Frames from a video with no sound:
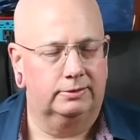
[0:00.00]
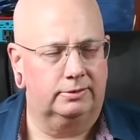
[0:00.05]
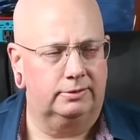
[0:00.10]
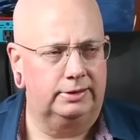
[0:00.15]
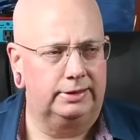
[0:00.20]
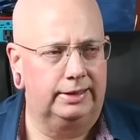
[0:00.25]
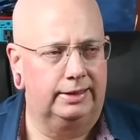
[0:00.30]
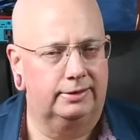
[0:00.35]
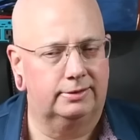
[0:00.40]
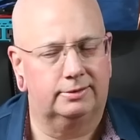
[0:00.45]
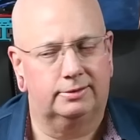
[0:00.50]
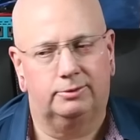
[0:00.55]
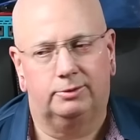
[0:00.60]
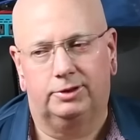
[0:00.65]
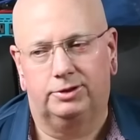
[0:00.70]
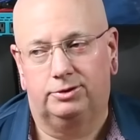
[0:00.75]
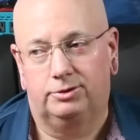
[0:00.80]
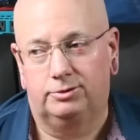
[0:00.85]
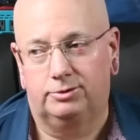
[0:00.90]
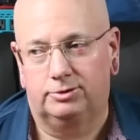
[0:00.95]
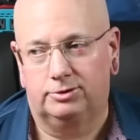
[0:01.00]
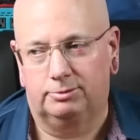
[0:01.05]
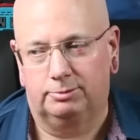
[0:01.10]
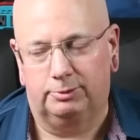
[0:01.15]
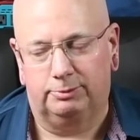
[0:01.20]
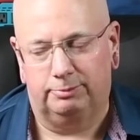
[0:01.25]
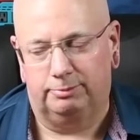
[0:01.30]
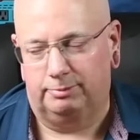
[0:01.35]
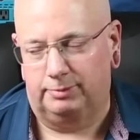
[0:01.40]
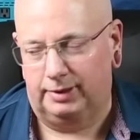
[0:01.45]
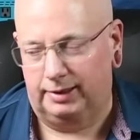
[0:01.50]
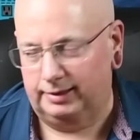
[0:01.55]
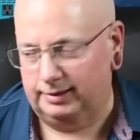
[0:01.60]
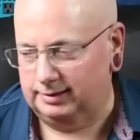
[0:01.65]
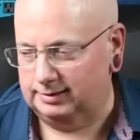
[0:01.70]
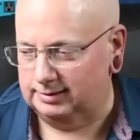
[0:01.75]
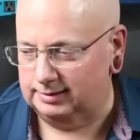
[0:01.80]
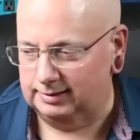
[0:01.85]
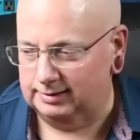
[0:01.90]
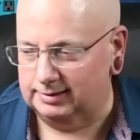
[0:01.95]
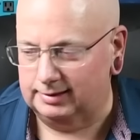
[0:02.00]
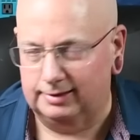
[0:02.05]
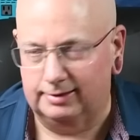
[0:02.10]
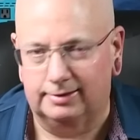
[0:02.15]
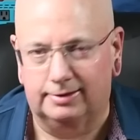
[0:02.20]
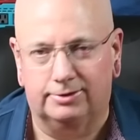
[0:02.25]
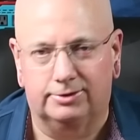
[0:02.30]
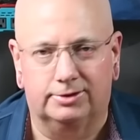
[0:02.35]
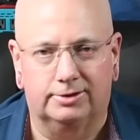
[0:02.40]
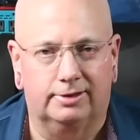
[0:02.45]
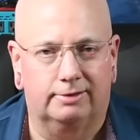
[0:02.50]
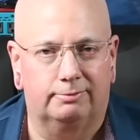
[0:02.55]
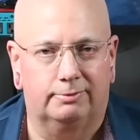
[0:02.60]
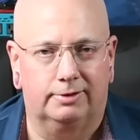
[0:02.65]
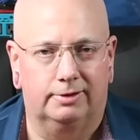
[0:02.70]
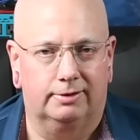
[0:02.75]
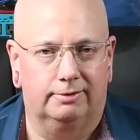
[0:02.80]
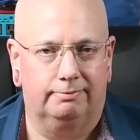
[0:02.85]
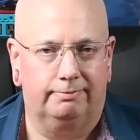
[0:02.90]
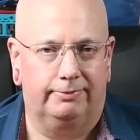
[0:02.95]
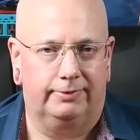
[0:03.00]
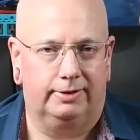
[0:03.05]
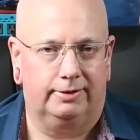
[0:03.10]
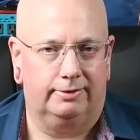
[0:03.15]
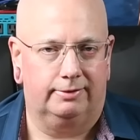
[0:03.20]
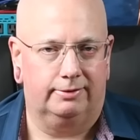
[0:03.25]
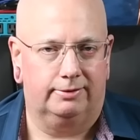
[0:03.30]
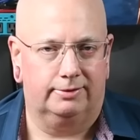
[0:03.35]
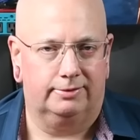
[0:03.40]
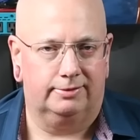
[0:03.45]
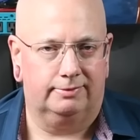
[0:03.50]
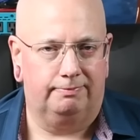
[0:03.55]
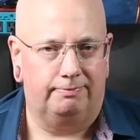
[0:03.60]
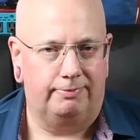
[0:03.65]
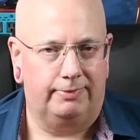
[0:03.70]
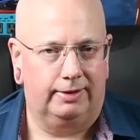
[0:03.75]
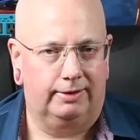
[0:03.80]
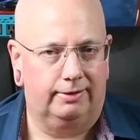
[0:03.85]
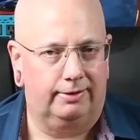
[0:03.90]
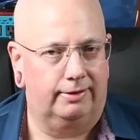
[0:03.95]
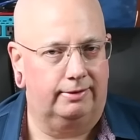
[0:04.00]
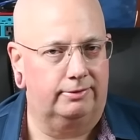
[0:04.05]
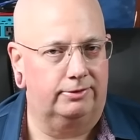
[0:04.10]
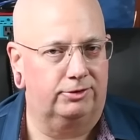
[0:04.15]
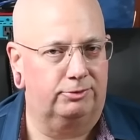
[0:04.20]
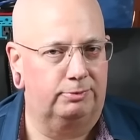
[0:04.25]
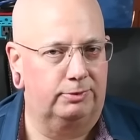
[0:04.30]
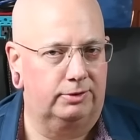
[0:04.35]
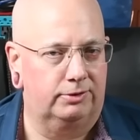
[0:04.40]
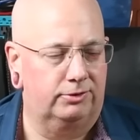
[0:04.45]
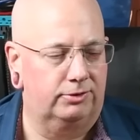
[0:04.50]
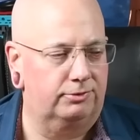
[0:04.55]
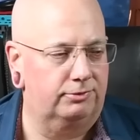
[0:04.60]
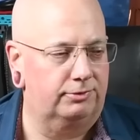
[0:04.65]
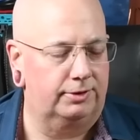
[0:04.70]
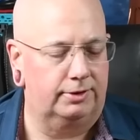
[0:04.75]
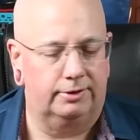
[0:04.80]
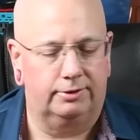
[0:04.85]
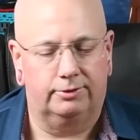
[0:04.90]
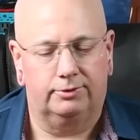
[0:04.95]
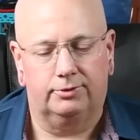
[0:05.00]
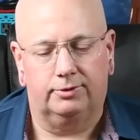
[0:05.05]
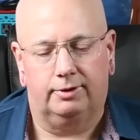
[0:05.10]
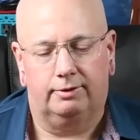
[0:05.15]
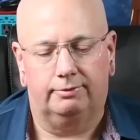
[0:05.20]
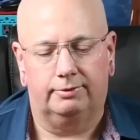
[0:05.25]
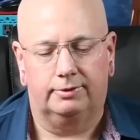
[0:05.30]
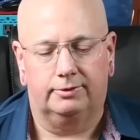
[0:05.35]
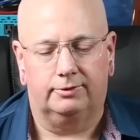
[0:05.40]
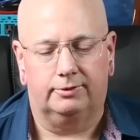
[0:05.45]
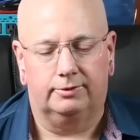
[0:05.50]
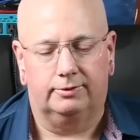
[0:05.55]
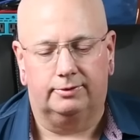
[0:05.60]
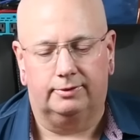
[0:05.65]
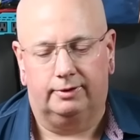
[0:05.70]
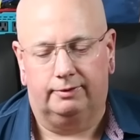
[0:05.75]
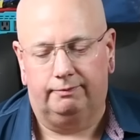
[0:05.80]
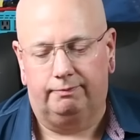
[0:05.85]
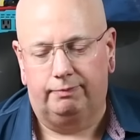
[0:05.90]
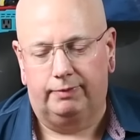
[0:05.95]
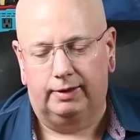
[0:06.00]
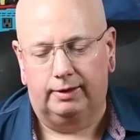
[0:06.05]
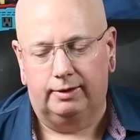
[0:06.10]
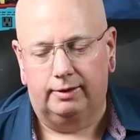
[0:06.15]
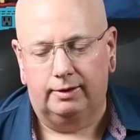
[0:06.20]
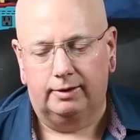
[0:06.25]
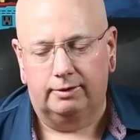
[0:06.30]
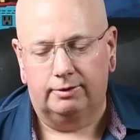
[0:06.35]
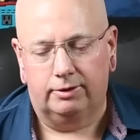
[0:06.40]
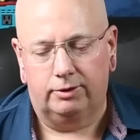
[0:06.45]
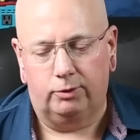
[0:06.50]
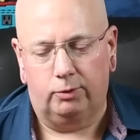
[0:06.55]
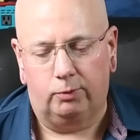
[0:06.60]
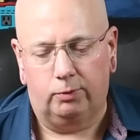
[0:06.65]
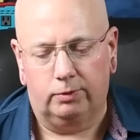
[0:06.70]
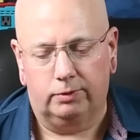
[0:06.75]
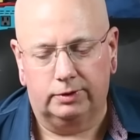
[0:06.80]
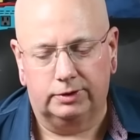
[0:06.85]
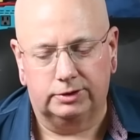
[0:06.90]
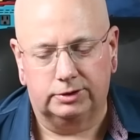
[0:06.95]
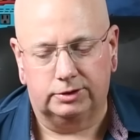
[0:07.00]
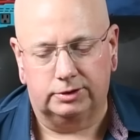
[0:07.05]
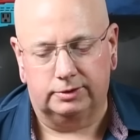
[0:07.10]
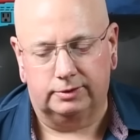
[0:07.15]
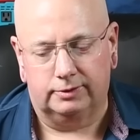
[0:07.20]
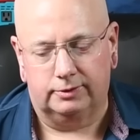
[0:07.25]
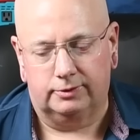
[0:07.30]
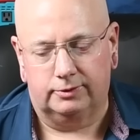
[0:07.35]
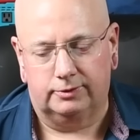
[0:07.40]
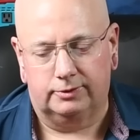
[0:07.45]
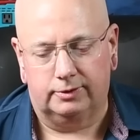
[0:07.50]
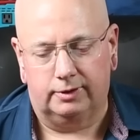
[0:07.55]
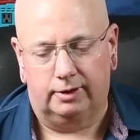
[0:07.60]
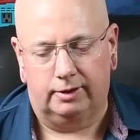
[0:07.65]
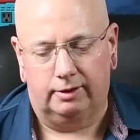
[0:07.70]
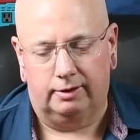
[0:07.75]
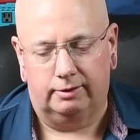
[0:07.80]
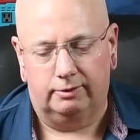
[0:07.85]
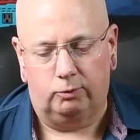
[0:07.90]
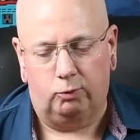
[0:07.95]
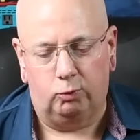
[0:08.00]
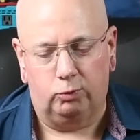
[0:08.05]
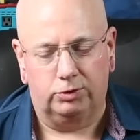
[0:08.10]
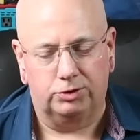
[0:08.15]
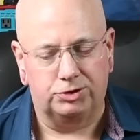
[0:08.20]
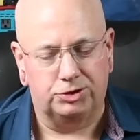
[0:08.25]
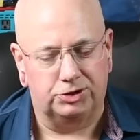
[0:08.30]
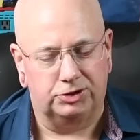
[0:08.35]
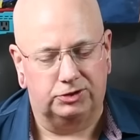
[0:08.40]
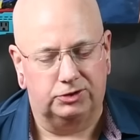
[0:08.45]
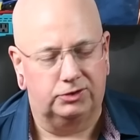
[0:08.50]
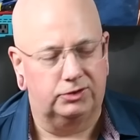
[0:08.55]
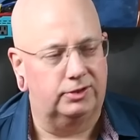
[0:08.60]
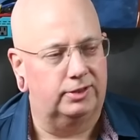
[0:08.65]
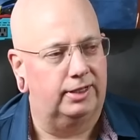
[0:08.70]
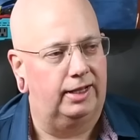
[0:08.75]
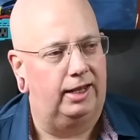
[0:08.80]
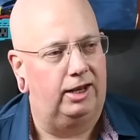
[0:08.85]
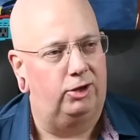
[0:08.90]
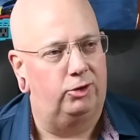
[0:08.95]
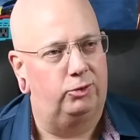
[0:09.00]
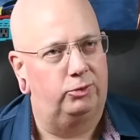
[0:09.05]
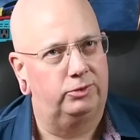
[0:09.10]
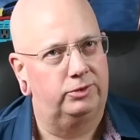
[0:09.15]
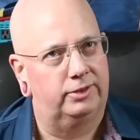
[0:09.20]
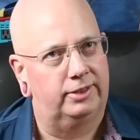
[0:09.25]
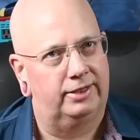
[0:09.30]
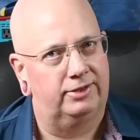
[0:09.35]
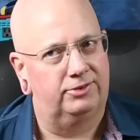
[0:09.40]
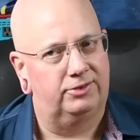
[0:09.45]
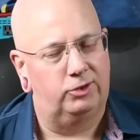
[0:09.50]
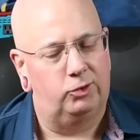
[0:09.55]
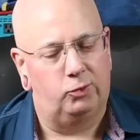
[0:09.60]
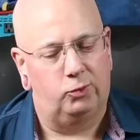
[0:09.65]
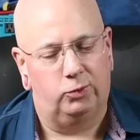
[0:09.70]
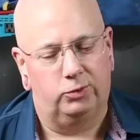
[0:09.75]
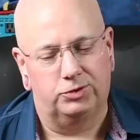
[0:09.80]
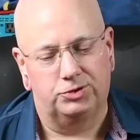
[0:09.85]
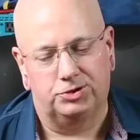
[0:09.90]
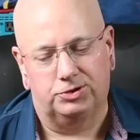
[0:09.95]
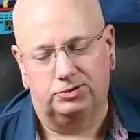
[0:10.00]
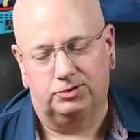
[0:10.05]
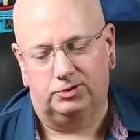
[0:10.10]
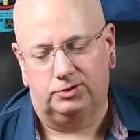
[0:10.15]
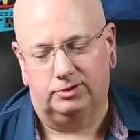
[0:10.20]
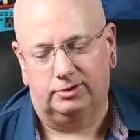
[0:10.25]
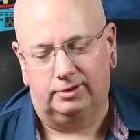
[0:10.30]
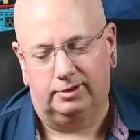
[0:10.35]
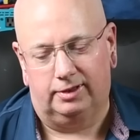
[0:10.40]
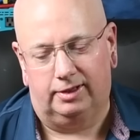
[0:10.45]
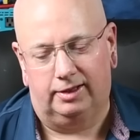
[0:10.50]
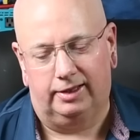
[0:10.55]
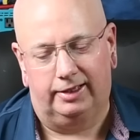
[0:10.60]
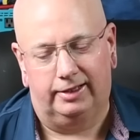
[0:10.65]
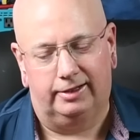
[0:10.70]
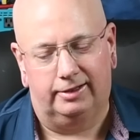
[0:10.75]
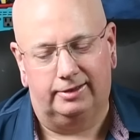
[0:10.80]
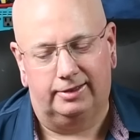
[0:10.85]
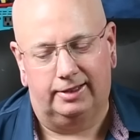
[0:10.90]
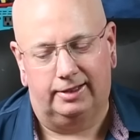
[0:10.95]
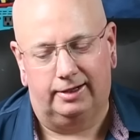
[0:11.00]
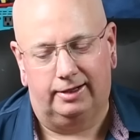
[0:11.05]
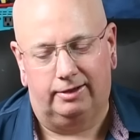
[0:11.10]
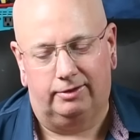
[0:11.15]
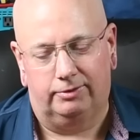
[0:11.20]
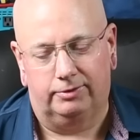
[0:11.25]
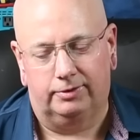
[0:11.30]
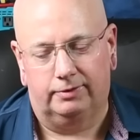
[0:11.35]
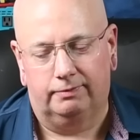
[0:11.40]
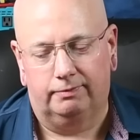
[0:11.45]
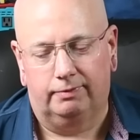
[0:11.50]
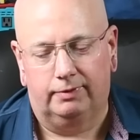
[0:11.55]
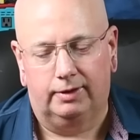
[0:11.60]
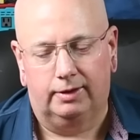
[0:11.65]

It's really not so on YouTube. It might exist out there somewhere. You know, there's countless millions of videos, obviously. So the origins, uh, origins. Hello, did I say origins? I'll edit that out.